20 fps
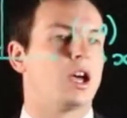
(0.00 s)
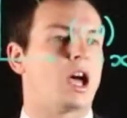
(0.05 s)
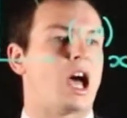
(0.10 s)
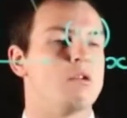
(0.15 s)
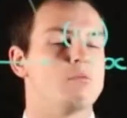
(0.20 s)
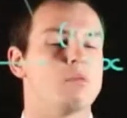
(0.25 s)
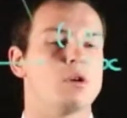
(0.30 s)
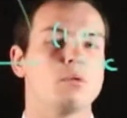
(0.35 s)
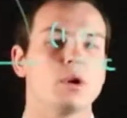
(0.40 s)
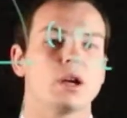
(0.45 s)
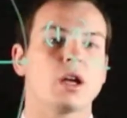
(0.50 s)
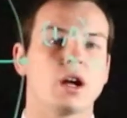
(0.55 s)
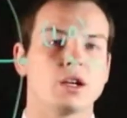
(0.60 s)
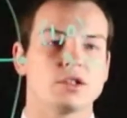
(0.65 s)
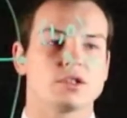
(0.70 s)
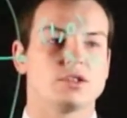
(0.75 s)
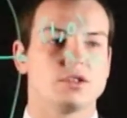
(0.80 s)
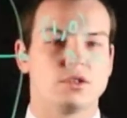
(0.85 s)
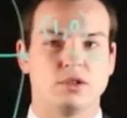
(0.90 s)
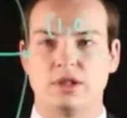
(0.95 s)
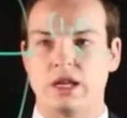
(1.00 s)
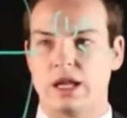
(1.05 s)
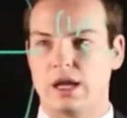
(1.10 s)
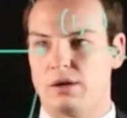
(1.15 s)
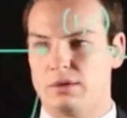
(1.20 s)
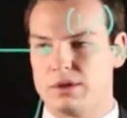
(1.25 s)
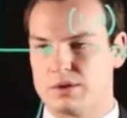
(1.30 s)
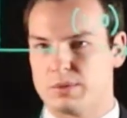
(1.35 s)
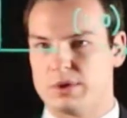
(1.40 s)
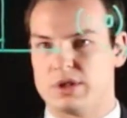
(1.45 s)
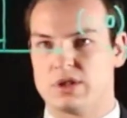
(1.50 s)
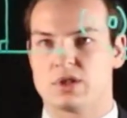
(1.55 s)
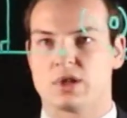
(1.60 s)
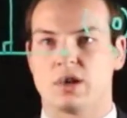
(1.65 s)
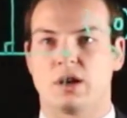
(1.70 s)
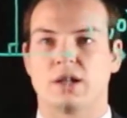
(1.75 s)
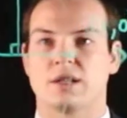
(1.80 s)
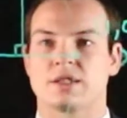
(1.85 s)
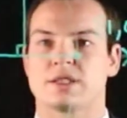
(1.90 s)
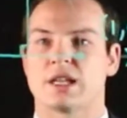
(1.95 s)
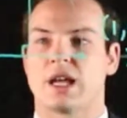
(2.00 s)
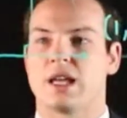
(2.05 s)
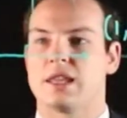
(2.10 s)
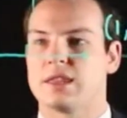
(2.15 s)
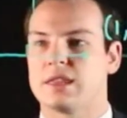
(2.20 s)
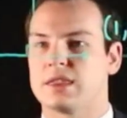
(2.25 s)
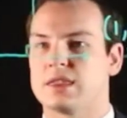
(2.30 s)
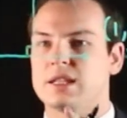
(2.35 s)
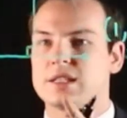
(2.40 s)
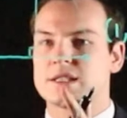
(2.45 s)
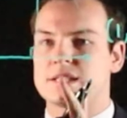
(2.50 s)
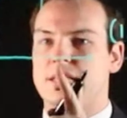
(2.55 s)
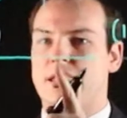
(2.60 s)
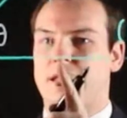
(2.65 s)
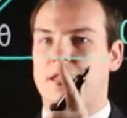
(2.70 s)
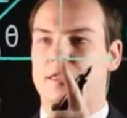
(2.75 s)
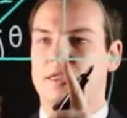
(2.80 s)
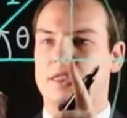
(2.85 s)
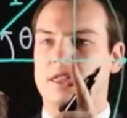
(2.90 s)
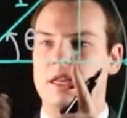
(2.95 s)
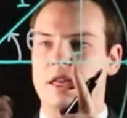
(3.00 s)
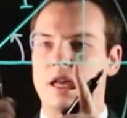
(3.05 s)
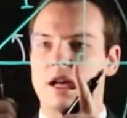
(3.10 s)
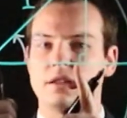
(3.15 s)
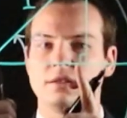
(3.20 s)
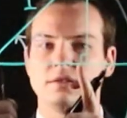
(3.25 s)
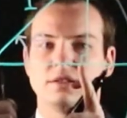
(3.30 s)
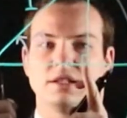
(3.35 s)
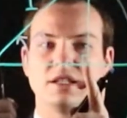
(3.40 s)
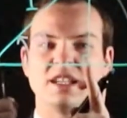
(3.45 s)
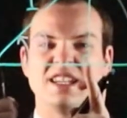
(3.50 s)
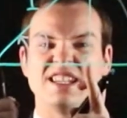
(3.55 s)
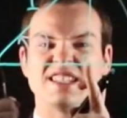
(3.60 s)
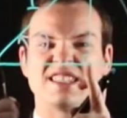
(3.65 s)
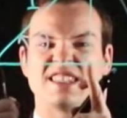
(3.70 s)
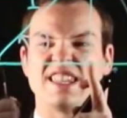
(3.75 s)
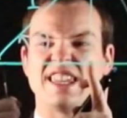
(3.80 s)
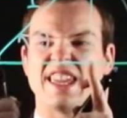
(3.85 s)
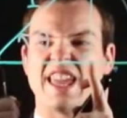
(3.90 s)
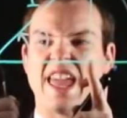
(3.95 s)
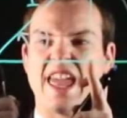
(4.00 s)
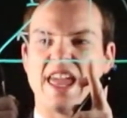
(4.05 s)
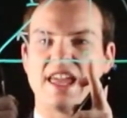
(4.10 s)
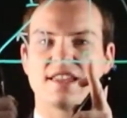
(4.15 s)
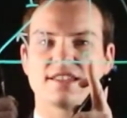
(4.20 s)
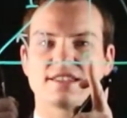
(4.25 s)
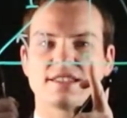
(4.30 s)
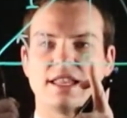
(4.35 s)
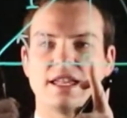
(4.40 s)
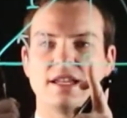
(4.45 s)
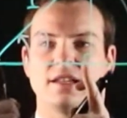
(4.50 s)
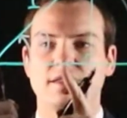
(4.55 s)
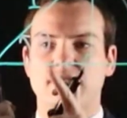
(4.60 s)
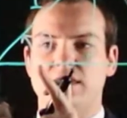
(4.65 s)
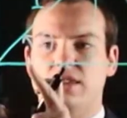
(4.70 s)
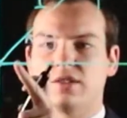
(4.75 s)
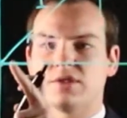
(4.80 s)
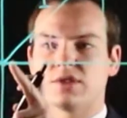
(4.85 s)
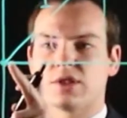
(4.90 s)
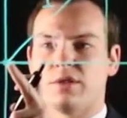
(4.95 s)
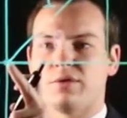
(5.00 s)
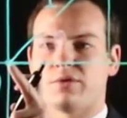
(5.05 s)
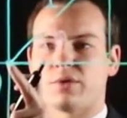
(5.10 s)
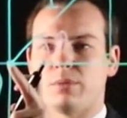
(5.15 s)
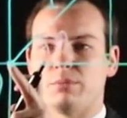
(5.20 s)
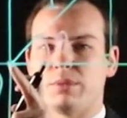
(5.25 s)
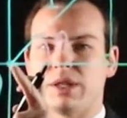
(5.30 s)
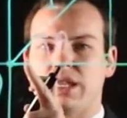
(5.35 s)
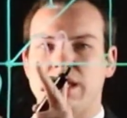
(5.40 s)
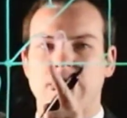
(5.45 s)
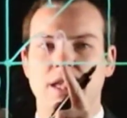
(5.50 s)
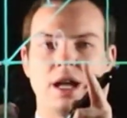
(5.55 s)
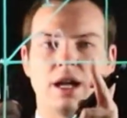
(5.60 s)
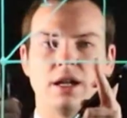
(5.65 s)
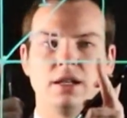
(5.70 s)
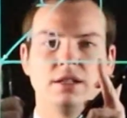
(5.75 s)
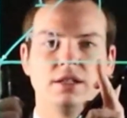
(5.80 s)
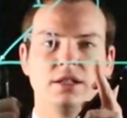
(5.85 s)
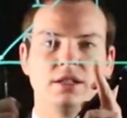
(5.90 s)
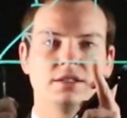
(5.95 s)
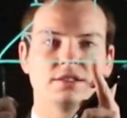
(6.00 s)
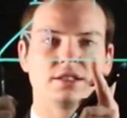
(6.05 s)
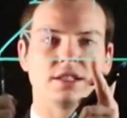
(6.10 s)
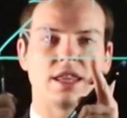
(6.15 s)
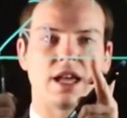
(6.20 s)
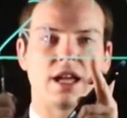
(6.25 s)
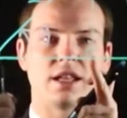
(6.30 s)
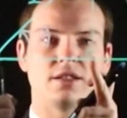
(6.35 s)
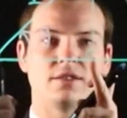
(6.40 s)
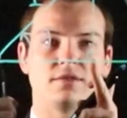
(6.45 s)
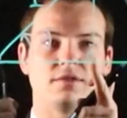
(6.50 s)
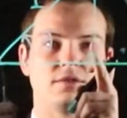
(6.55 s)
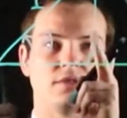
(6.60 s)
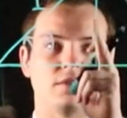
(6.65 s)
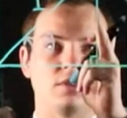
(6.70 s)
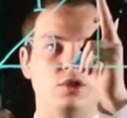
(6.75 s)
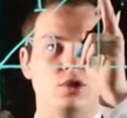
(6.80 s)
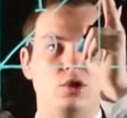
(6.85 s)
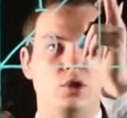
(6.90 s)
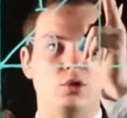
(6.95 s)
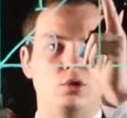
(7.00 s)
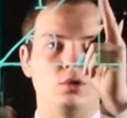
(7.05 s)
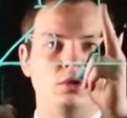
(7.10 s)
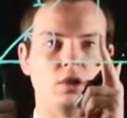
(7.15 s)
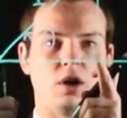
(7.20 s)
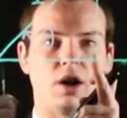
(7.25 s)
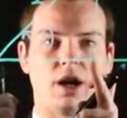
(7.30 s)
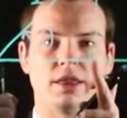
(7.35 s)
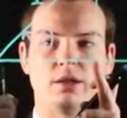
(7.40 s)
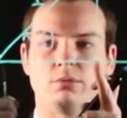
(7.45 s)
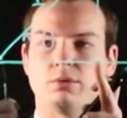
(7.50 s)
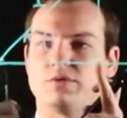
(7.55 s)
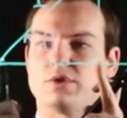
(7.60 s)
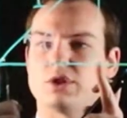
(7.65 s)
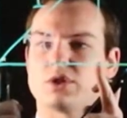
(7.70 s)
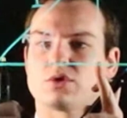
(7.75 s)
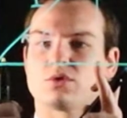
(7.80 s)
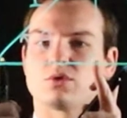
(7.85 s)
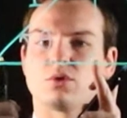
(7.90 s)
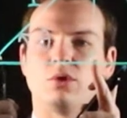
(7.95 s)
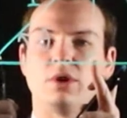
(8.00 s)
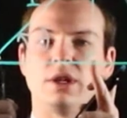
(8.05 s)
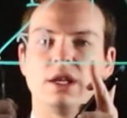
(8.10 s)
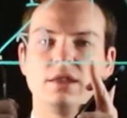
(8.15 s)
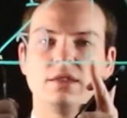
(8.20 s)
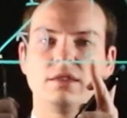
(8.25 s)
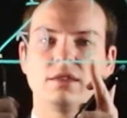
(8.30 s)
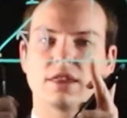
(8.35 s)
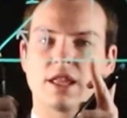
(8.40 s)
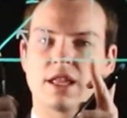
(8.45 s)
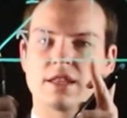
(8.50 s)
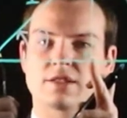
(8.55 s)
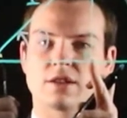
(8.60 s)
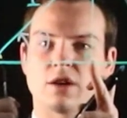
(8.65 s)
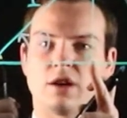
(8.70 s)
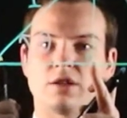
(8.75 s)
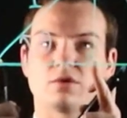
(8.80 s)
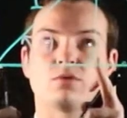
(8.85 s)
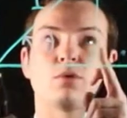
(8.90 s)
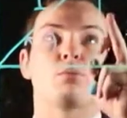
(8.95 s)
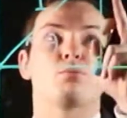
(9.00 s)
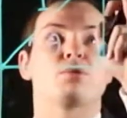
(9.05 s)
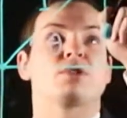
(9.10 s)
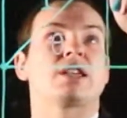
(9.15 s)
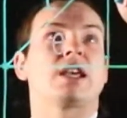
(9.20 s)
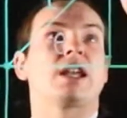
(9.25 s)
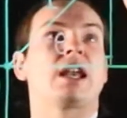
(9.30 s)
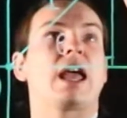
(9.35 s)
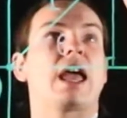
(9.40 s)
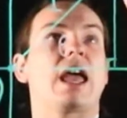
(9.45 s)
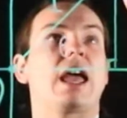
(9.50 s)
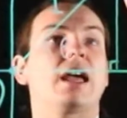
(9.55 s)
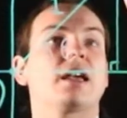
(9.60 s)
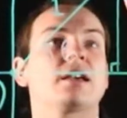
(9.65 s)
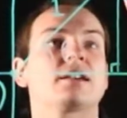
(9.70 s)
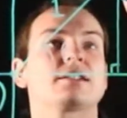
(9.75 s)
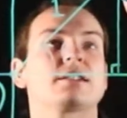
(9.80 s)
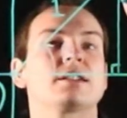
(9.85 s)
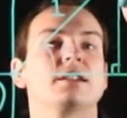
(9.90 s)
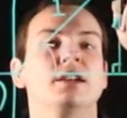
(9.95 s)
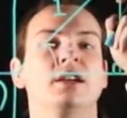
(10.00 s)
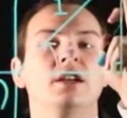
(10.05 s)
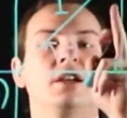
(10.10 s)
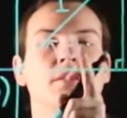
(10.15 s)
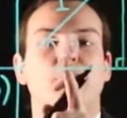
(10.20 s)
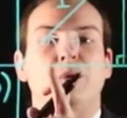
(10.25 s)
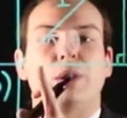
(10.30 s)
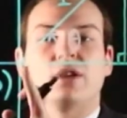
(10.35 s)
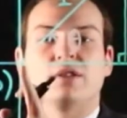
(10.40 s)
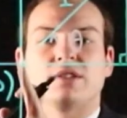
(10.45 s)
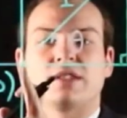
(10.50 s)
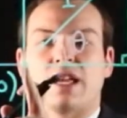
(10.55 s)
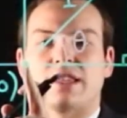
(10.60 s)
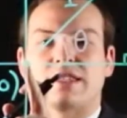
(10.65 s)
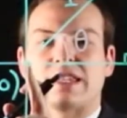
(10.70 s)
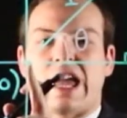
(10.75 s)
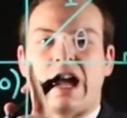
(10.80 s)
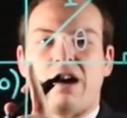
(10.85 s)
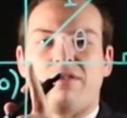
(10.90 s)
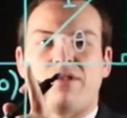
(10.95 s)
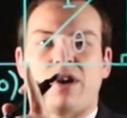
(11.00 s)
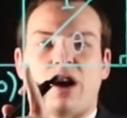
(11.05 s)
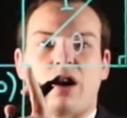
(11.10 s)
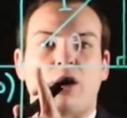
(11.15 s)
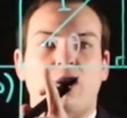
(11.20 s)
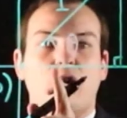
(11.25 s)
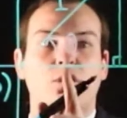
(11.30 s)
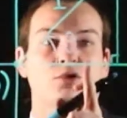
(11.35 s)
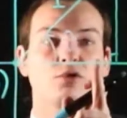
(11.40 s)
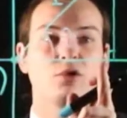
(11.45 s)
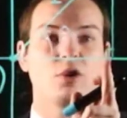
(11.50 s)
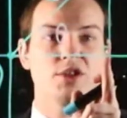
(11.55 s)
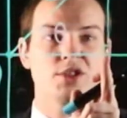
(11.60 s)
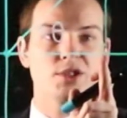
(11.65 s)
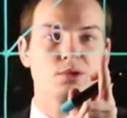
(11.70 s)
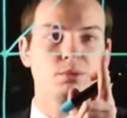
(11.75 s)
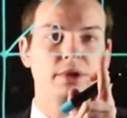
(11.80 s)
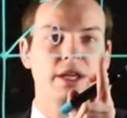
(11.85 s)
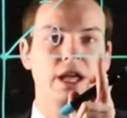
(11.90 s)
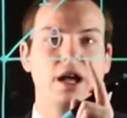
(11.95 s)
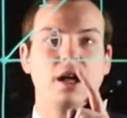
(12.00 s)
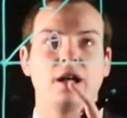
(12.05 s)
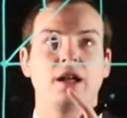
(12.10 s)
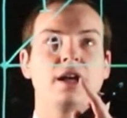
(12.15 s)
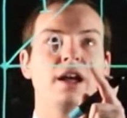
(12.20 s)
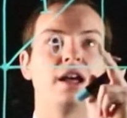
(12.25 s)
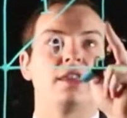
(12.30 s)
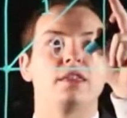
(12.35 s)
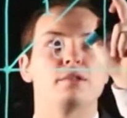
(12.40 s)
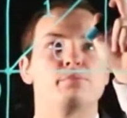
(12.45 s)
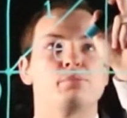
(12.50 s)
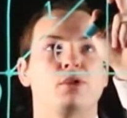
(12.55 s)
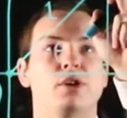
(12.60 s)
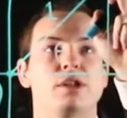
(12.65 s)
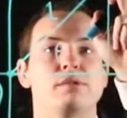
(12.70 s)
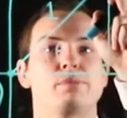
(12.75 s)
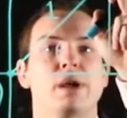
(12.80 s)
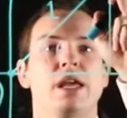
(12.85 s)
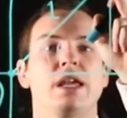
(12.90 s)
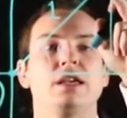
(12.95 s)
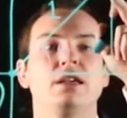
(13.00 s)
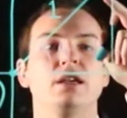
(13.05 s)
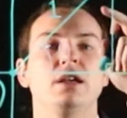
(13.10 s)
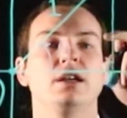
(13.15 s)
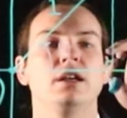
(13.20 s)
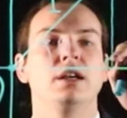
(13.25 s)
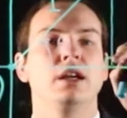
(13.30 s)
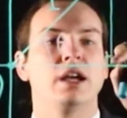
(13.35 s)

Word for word: And what we're going to do now is we're just going to say that this length here is the x length. So from here to that new line that we've just drawn in, that's going to represent x because that's how far across we are at the point P